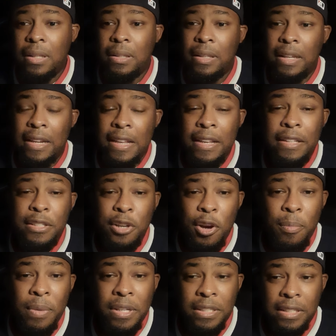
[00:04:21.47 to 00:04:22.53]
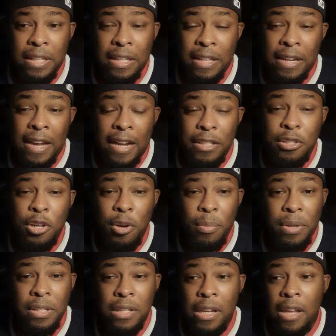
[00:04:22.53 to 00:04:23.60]
They told me, so the guy told
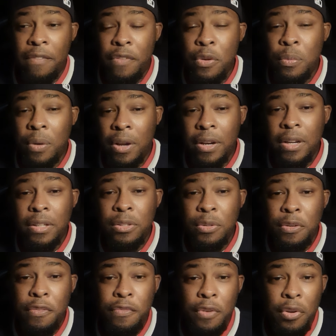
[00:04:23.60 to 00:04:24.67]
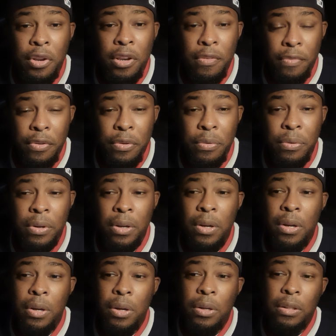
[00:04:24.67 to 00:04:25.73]
me, like, if you want to do a phone interview,
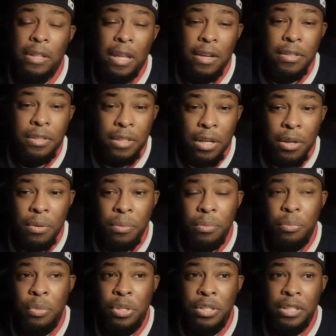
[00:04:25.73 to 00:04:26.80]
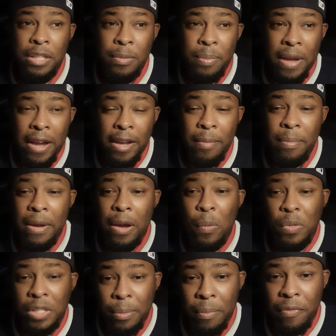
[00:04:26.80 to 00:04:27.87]
let us know. When you send the packet back,
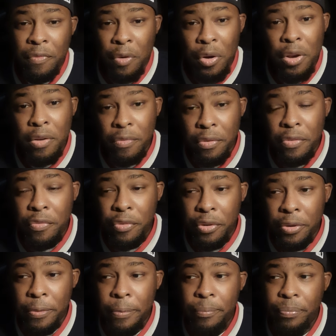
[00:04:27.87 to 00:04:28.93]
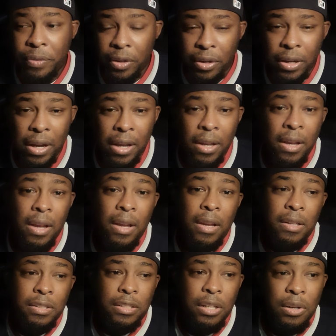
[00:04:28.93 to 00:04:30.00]
we'll set up a phone interview for you. Okay.
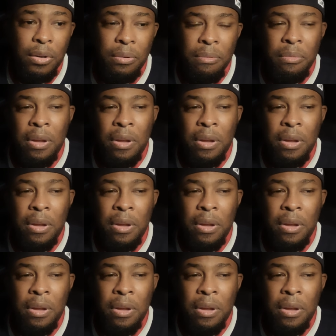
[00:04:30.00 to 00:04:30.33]
So